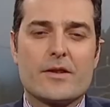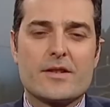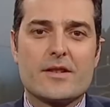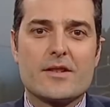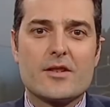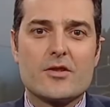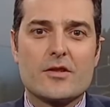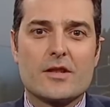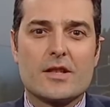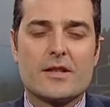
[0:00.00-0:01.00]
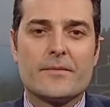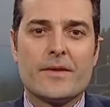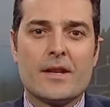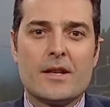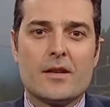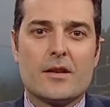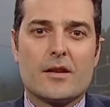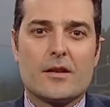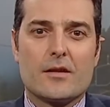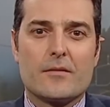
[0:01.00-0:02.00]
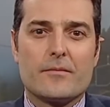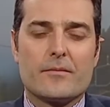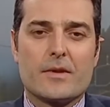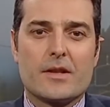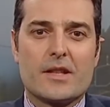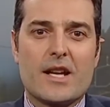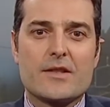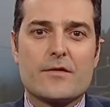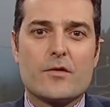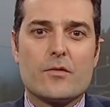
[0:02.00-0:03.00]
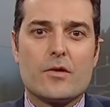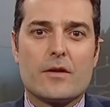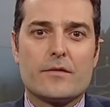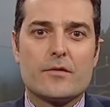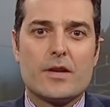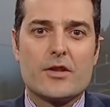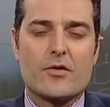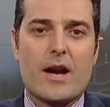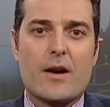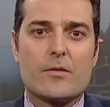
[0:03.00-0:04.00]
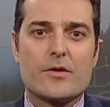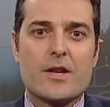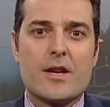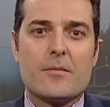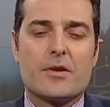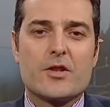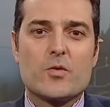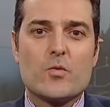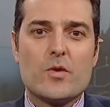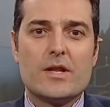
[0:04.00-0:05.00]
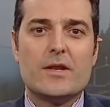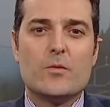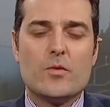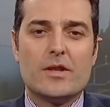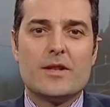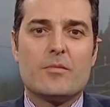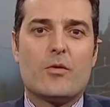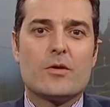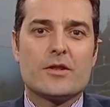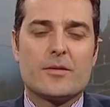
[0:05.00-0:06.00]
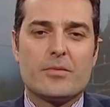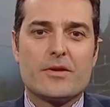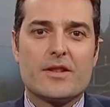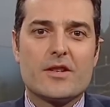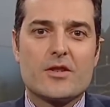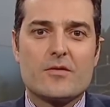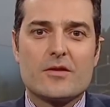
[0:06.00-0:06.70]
around this decision in the last few days or hours, but it's really, really important to put the